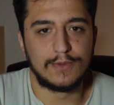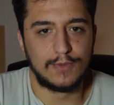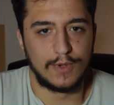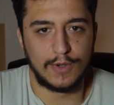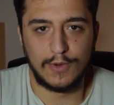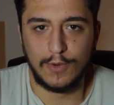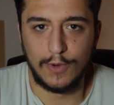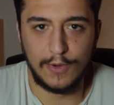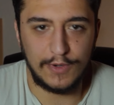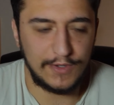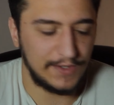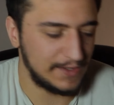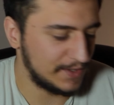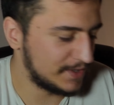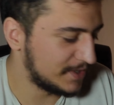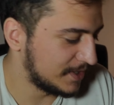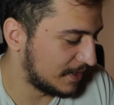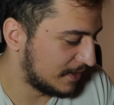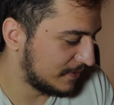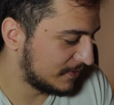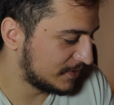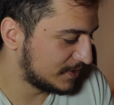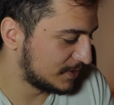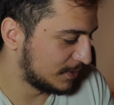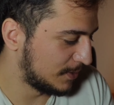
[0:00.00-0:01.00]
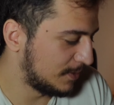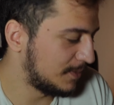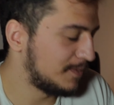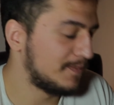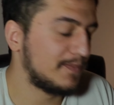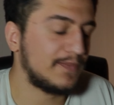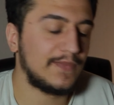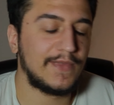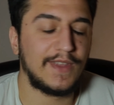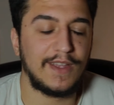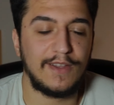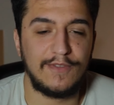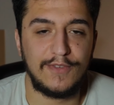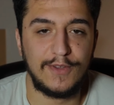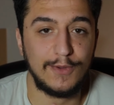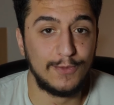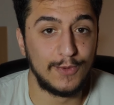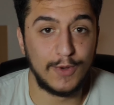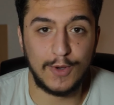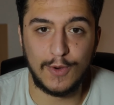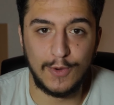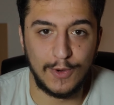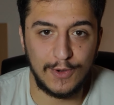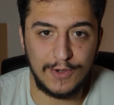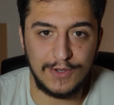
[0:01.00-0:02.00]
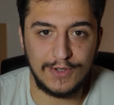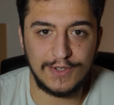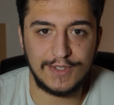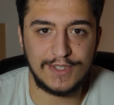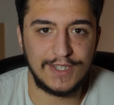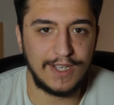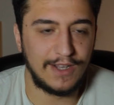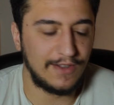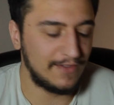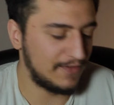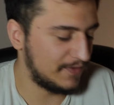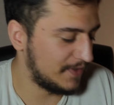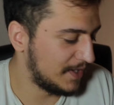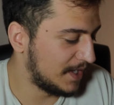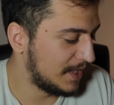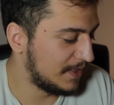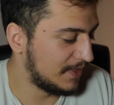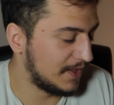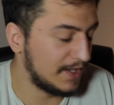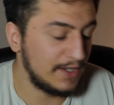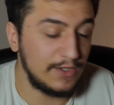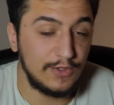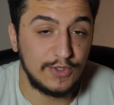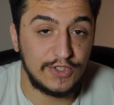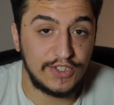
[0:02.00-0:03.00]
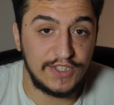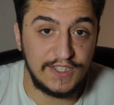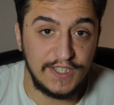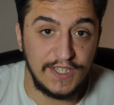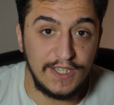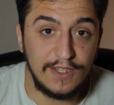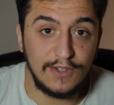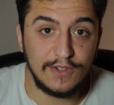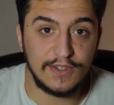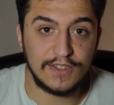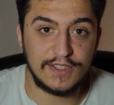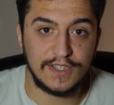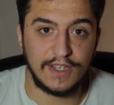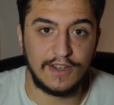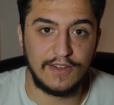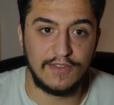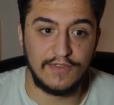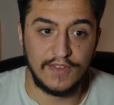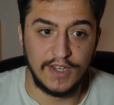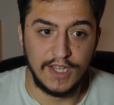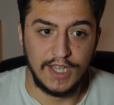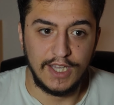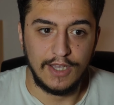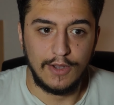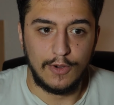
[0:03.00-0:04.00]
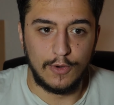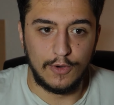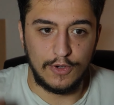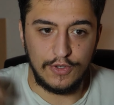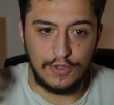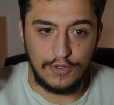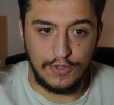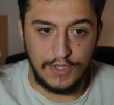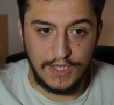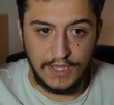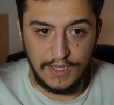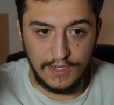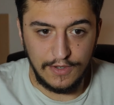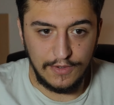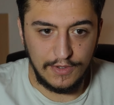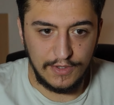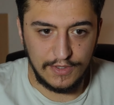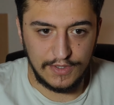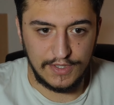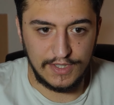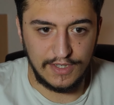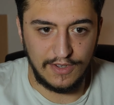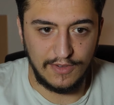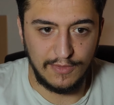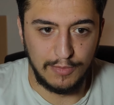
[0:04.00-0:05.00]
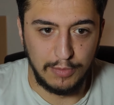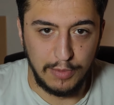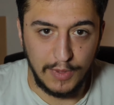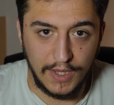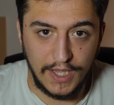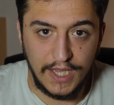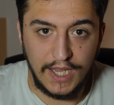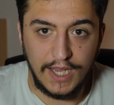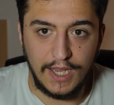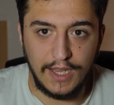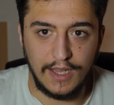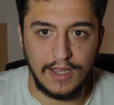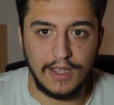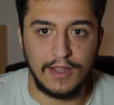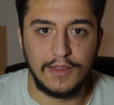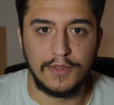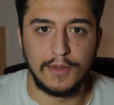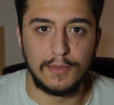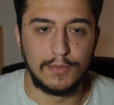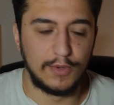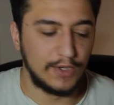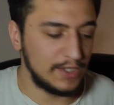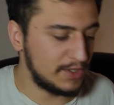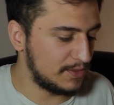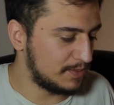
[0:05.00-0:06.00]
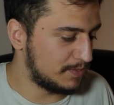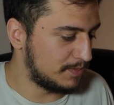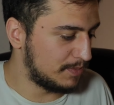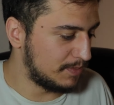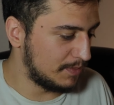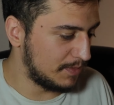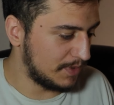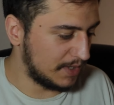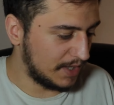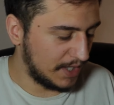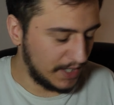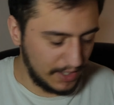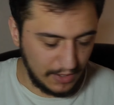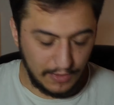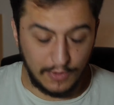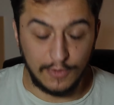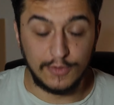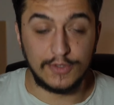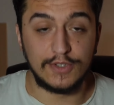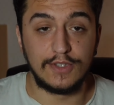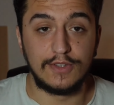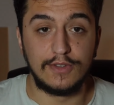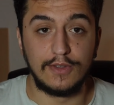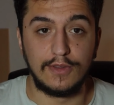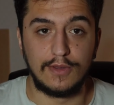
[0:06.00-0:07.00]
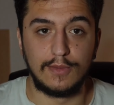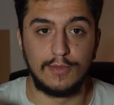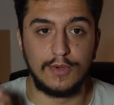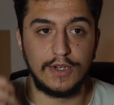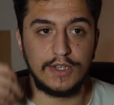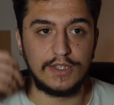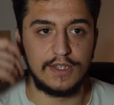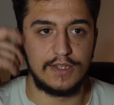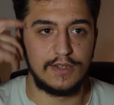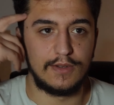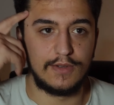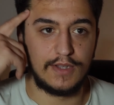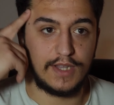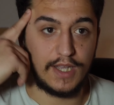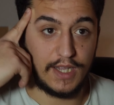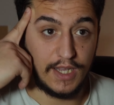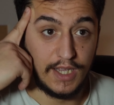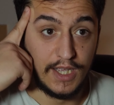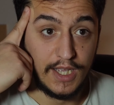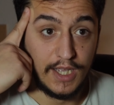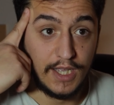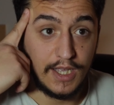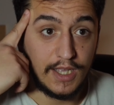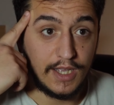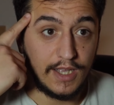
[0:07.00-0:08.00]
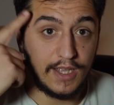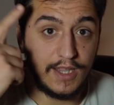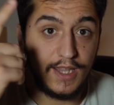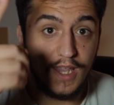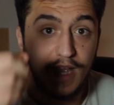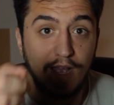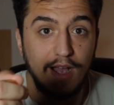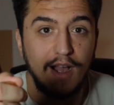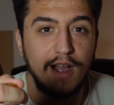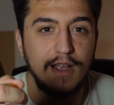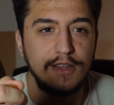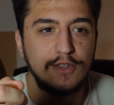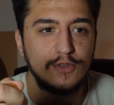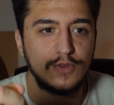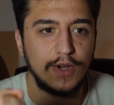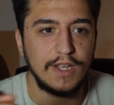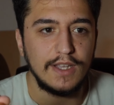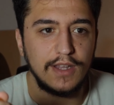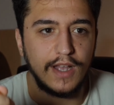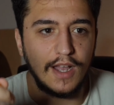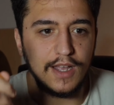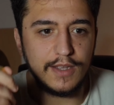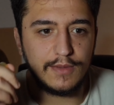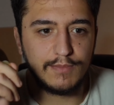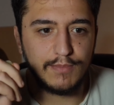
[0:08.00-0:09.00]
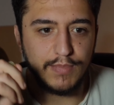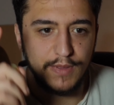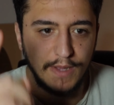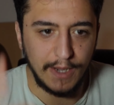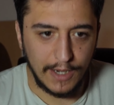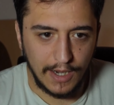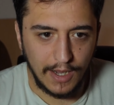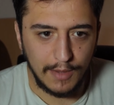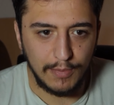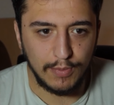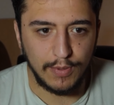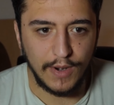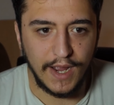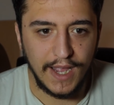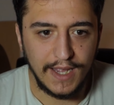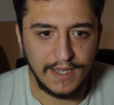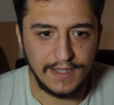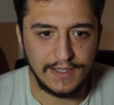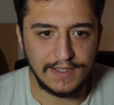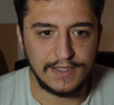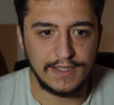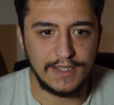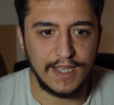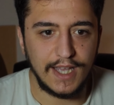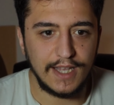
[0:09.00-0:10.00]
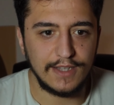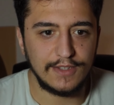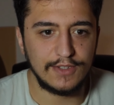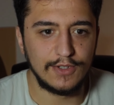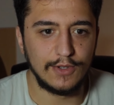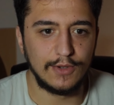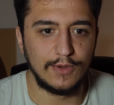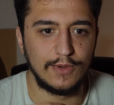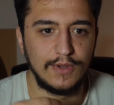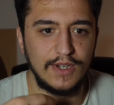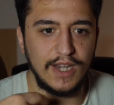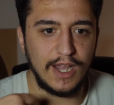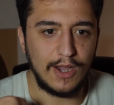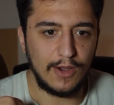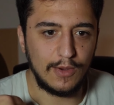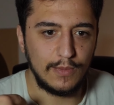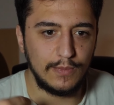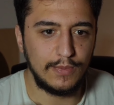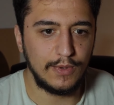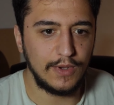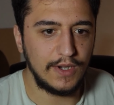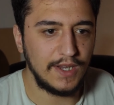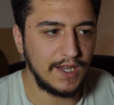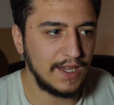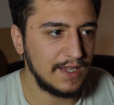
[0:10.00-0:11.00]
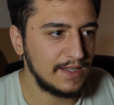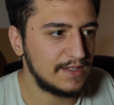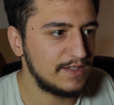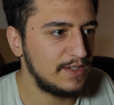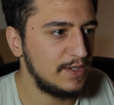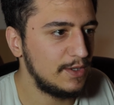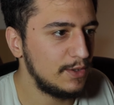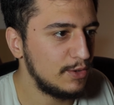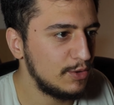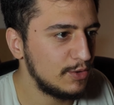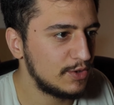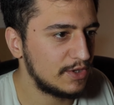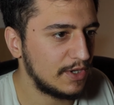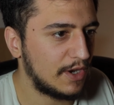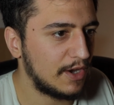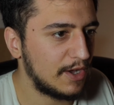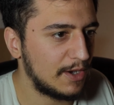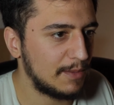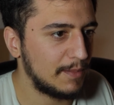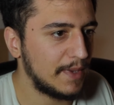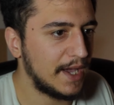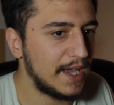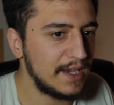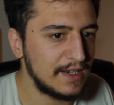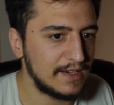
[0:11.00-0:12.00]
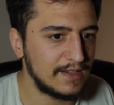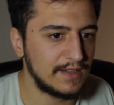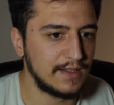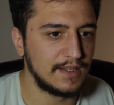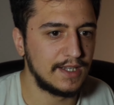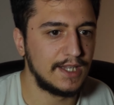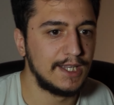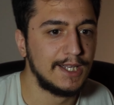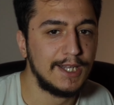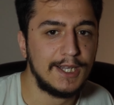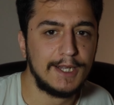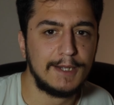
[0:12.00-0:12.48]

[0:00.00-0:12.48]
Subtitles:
record yourself. So if you record yourself and then you see yourself or you hear yourself playing in the bridge, like closer to the bridge, and like, yeah, I practiced that, so now I'm putting it to use automatically.